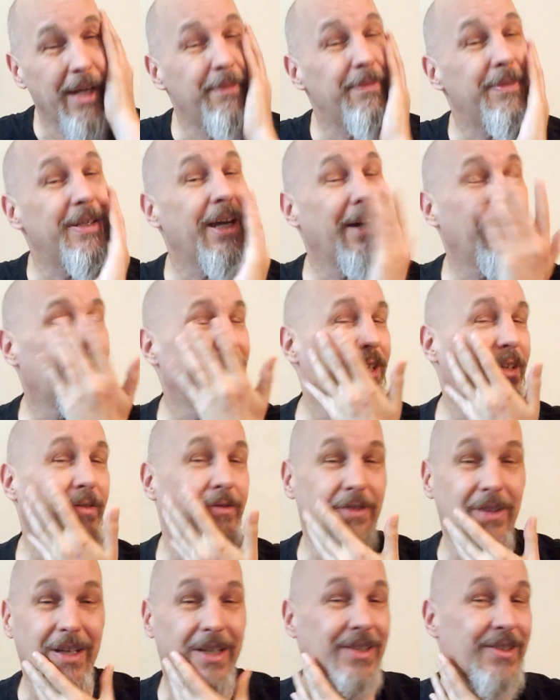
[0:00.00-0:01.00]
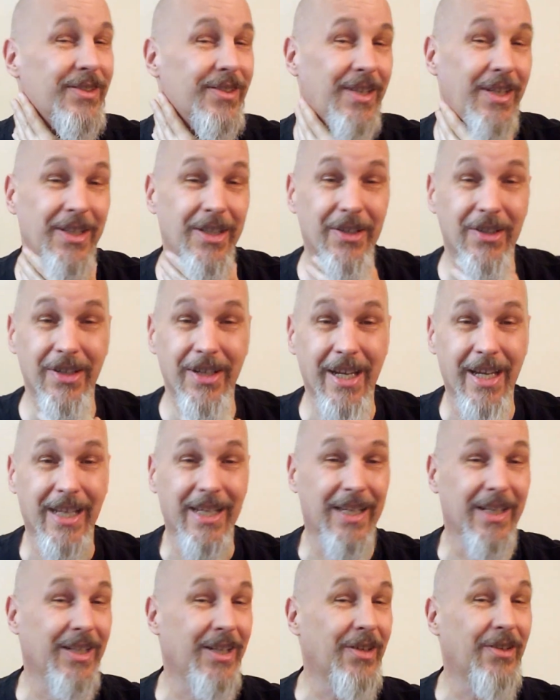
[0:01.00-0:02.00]
wipe down your face and your neck
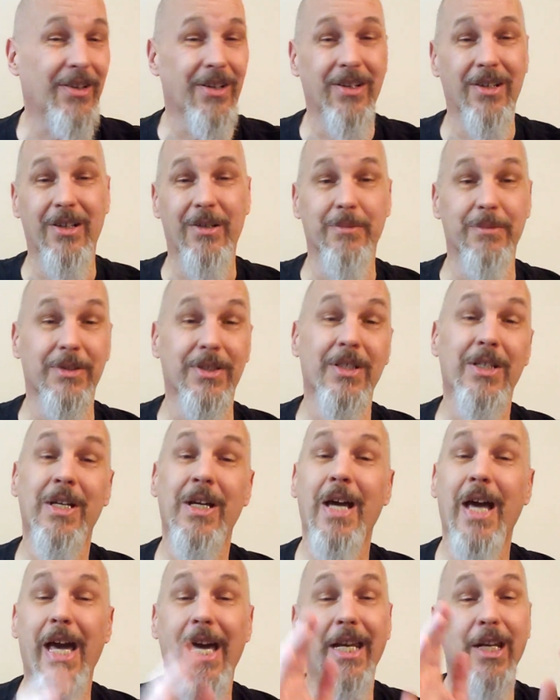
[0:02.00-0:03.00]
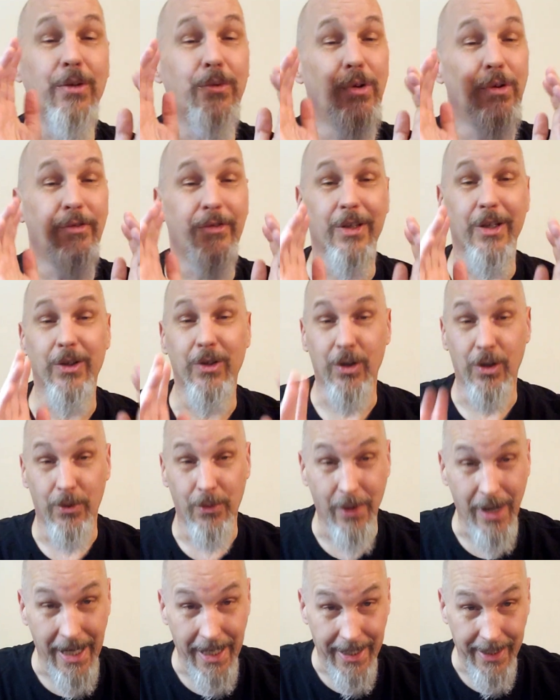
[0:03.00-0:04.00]
and your arms, and it will feel
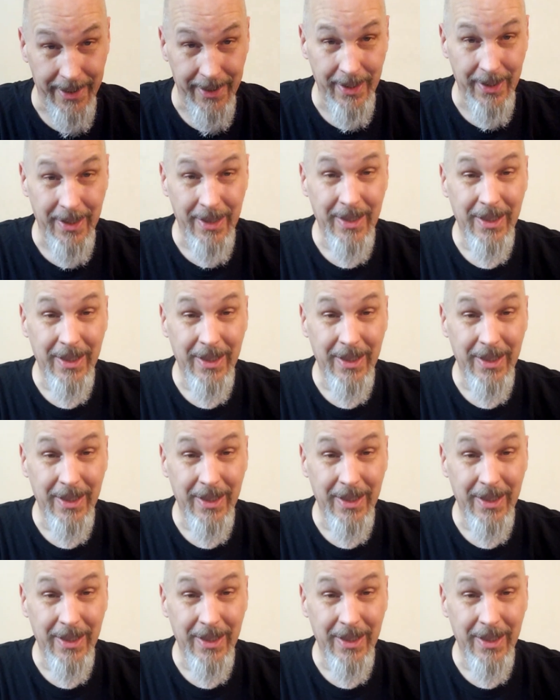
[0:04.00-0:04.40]
great.